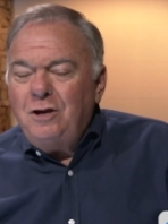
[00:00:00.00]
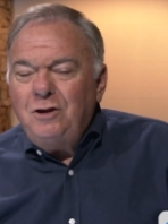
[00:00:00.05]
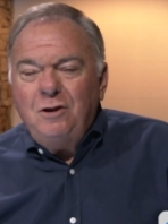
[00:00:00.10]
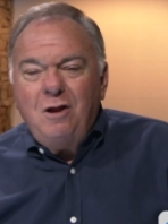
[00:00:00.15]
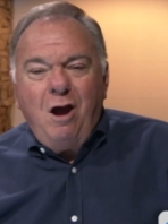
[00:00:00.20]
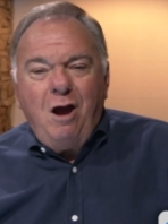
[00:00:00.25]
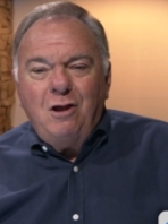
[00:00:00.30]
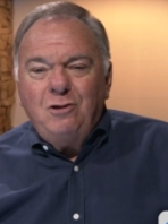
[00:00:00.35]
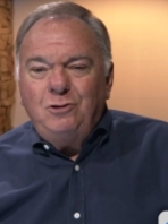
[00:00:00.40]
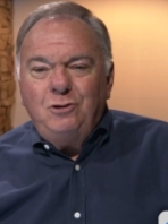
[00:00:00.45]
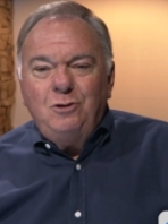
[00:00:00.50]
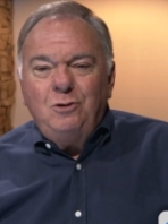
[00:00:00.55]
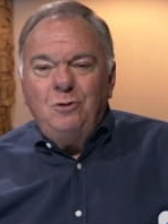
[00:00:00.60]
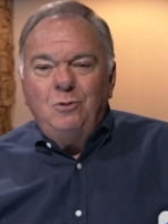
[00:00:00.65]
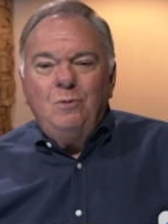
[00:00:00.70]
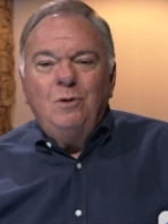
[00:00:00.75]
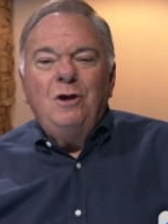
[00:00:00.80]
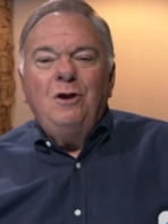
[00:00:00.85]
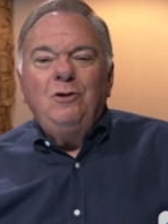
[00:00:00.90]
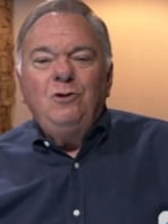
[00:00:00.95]
not
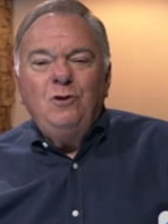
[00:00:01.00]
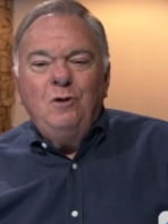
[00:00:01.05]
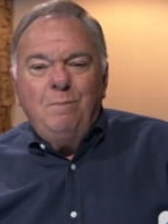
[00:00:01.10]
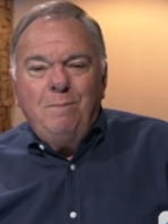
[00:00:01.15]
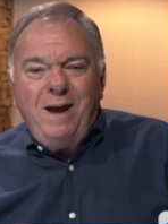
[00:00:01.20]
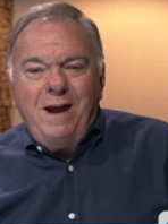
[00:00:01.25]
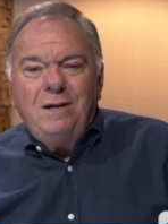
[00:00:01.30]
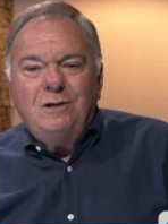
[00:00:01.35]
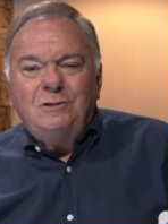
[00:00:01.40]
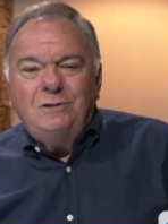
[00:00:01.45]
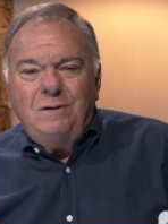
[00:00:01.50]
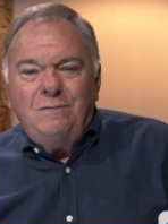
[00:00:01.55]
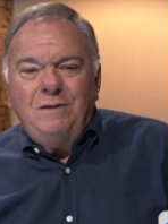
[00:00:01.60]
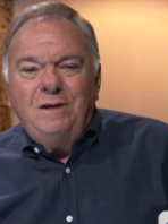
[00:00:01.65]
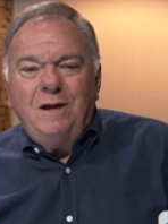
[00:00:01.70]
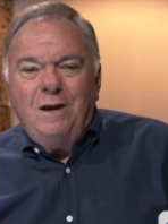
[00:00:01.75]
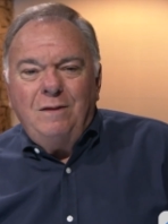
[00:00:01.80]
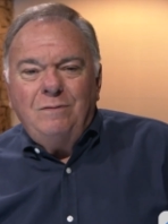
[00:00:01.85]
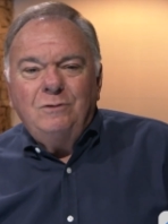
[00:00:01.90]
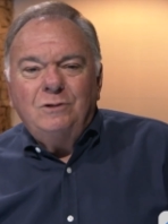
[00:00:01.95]
you. You made it to
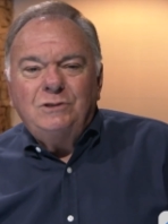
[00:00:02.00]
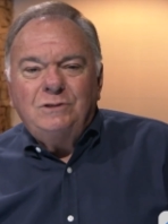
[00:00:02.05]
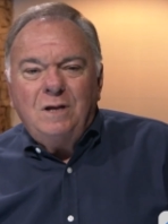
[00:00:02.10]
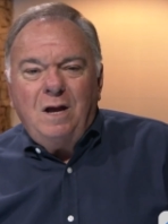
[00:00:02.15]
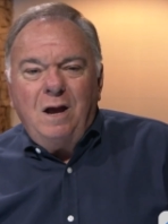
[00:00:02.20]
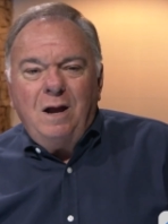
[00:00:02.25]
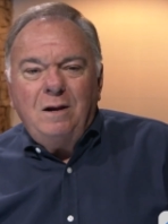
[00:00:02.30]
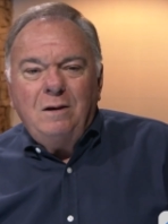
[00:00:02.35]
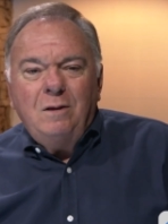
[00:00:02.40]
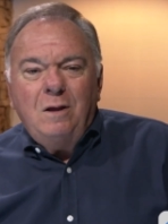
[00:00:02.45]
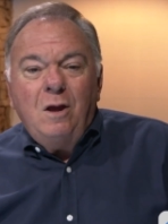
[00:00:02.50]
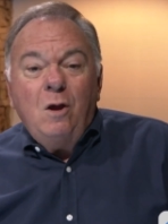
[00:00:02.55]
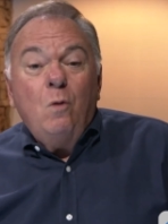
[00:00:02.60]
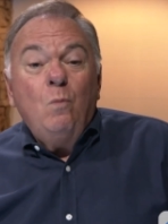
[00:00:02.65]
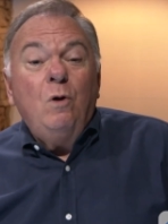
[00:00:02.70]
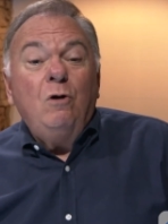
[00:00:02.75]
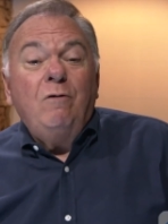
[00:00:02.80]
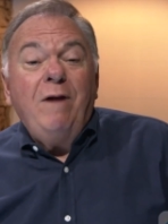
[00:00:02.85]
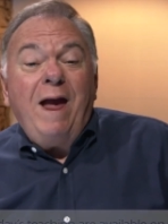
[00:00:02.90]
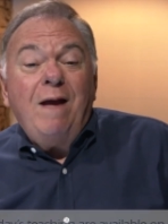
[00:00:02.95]
the other side.
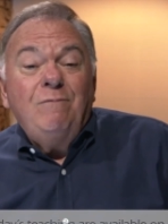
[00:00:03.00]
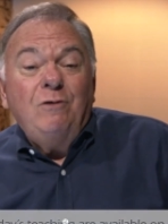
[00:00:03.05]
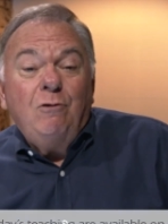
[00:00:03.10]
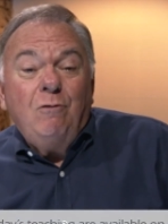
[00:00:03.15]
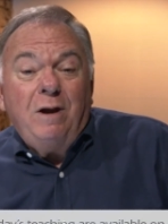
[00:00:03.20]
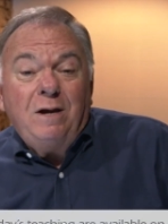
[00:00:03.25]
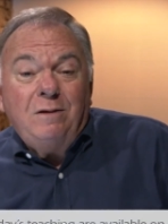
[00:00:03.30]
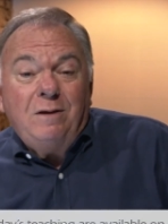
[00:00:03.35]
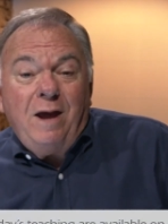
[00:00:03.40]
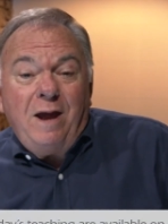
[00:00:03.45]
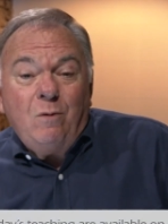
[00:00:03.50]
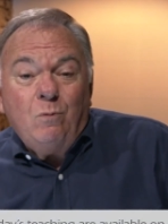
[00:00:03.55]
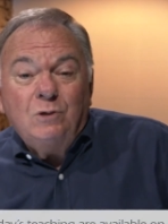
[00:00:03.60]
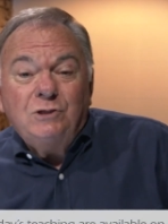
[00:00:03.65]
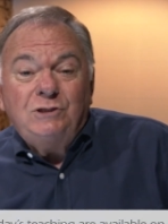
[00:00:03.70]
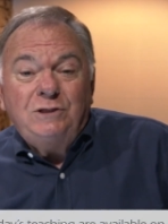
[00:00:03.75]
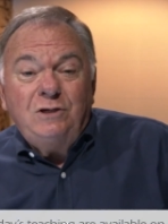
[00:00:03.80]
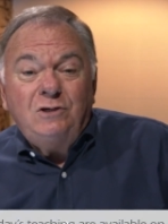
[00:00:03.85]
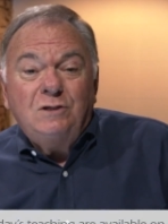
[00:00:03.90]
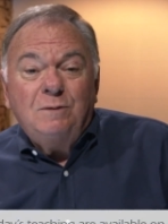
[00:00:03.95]
Well, have a great day. We'll
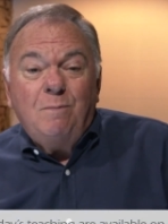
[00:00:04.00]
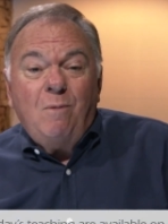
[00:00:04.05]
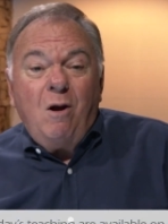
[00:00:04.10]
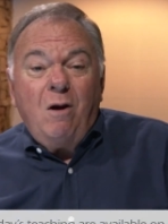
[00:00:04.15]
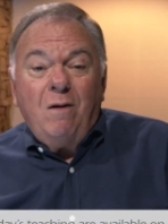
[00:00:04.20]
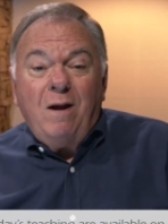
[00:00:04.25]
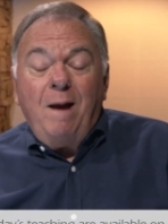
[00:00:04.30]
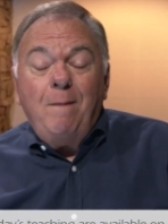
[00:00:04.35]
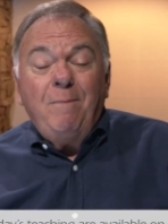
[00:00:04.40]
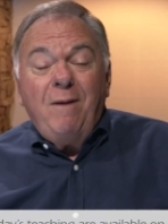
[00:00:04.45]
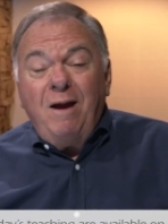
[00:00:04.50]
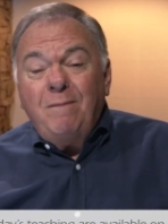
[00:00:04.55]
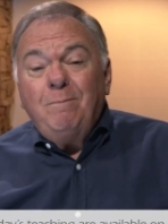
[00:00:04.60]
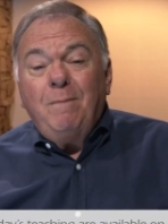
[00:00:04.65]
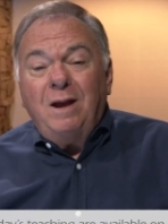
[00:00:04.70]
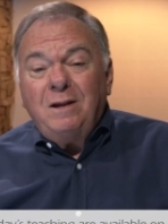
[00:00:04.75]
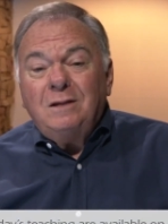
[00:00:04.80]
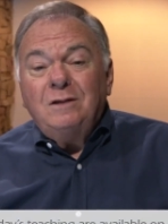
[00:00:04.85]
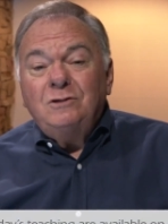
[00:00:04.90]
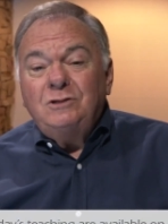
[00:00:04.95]
see you tomorrow. I might,
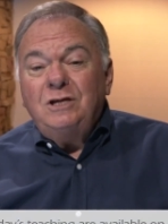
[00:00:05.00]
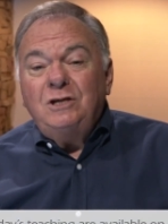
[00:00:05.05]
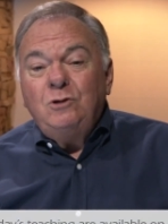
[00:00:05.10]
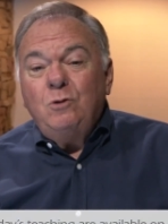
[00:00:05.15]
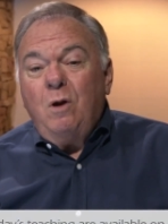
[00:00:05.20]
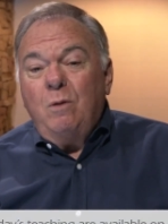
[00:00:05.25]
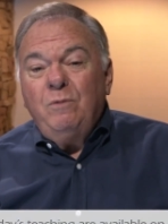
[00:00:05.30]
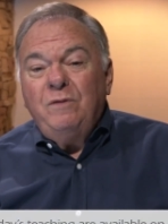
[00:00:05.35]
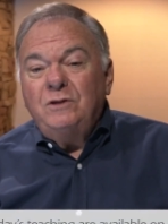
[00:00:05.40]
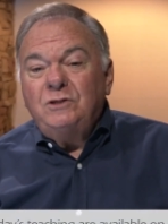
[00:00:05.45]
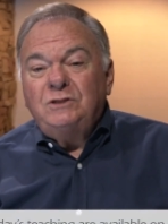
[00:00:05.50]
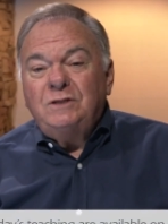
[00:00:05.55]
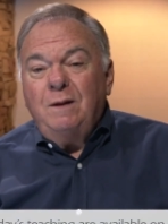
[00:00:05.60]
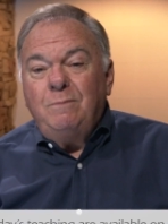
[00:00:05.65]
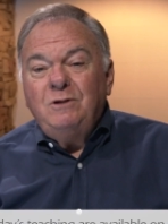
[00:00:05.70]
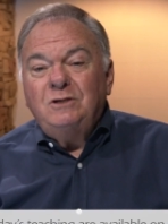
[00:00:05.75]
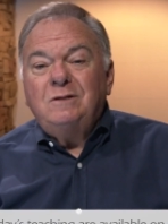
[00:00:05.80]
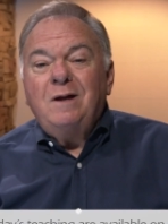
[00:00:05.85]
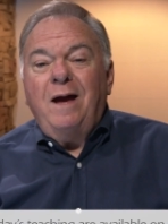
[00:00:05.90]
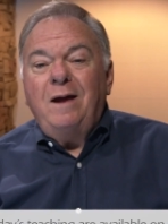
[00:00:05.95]
might continue on with the
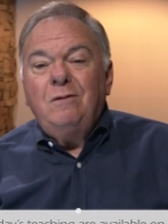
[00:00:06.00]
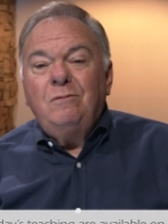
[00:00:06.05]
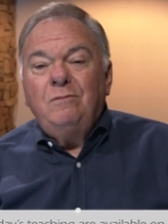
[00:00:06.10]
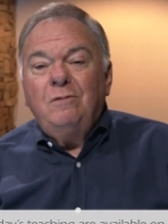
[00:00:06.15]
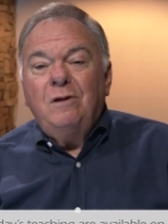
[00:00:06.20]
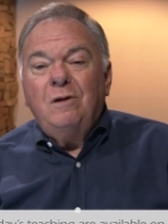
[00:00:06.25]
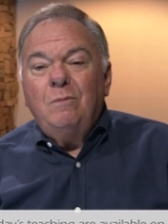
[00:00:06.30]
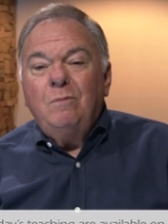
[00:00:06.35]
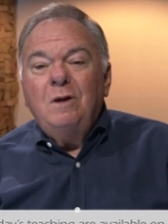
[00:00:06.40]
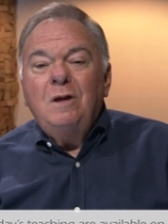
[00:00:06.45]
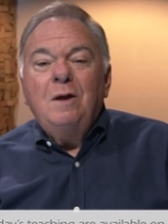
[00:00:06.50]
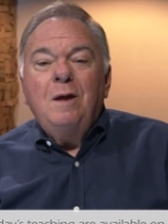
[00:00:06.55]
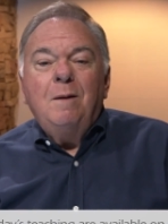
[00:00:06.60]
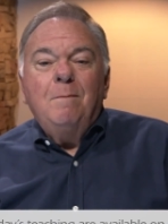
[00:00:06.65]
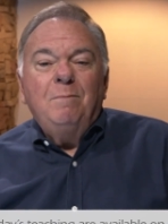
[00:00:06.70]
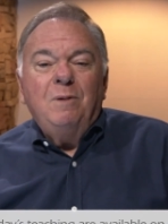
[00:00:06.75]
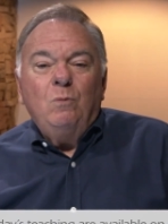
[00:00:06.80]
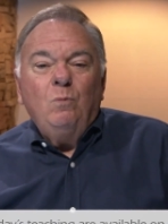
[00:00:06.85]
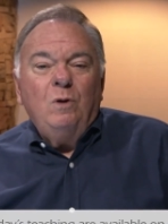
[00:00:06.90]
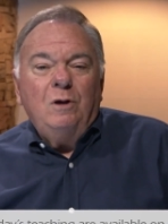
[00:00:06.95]
subject, I don't know,
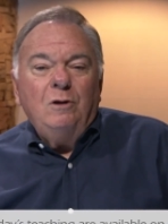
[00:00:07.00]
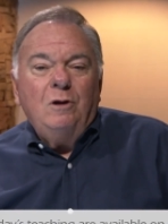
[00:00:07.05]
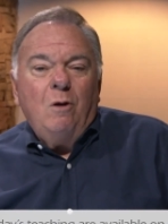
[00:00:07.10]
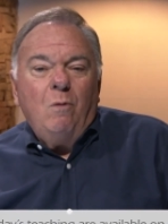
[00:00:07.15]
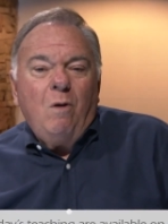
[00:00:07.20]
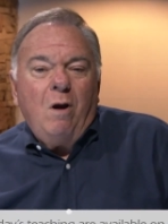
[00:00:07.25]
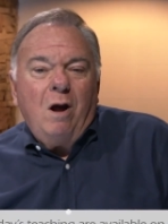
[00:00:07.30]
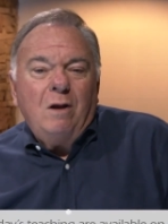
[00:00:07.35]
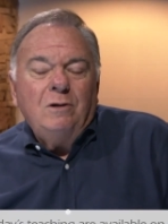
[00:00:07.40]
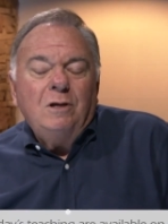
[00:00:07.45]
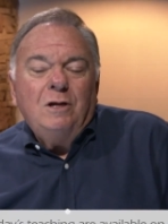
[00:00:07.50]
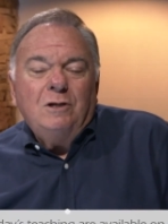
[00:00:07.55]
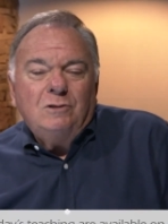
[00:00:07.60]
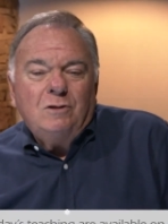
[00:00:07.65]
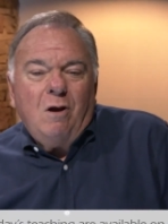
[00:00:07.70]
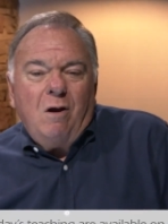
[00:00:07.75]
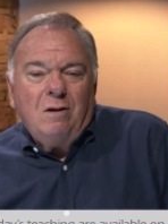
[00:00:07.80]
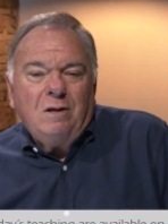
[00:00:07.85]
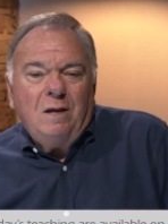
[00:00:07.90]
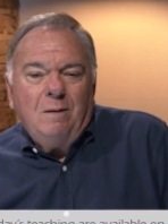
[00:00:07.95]
but we'll go on
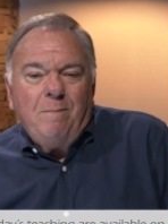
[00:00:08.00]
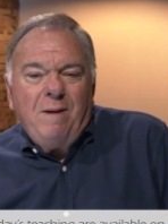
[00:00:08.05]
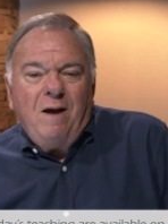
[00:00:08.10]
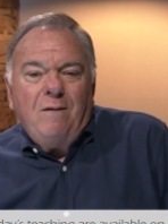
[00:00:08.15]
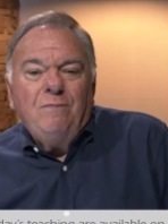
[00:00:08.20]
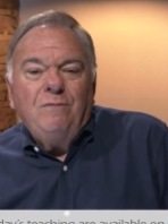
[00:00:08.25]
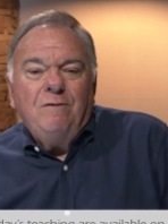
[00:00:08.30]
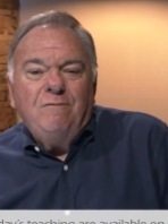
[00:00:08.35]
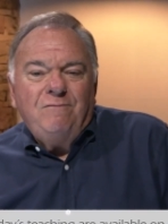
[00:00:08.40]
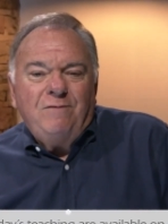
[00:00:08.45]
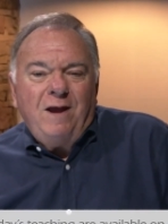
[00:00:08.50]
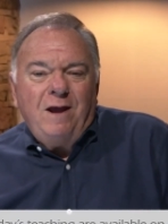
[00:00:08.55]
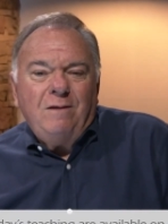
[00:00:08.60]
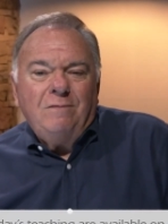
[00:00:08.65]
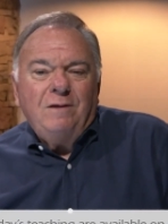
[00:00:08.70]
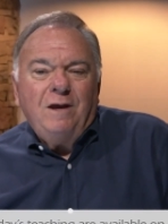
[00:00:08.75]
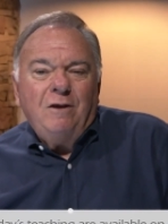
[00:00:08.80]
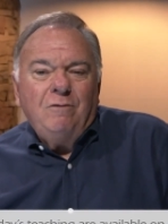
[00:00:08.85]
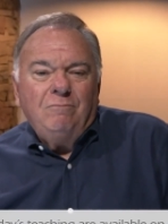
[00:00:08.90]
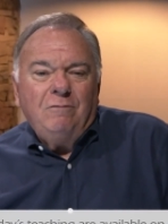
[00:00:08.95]
talking about the
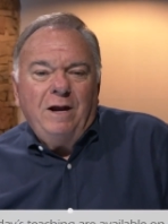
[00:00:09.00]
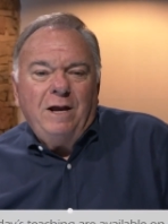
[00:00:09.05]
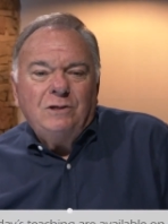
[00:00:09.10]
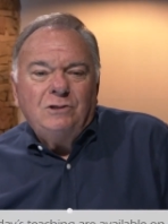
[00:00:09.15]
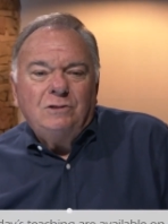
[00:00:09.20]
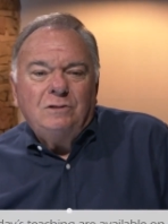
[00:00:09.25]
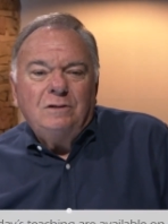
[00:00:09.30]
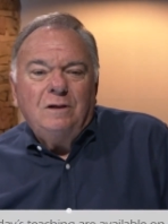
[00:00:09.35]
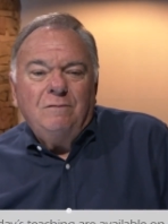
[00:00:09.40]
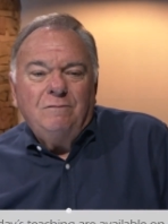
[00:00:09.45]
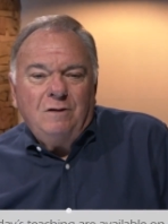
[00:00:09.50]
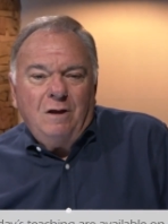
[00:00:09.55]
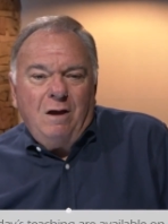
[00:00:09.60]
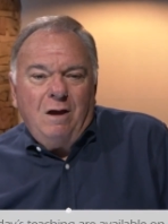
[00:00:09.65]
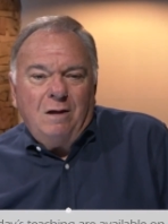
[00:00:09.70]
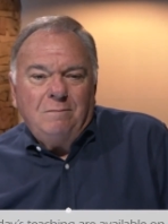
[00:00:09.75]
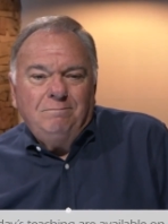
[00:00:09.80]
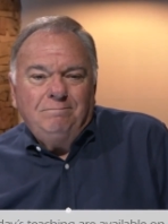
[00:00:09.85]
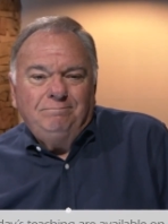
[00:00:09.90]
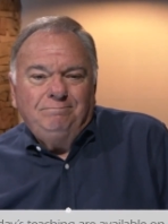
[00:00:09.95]
faith and rest of
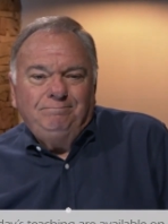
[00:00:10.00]
God.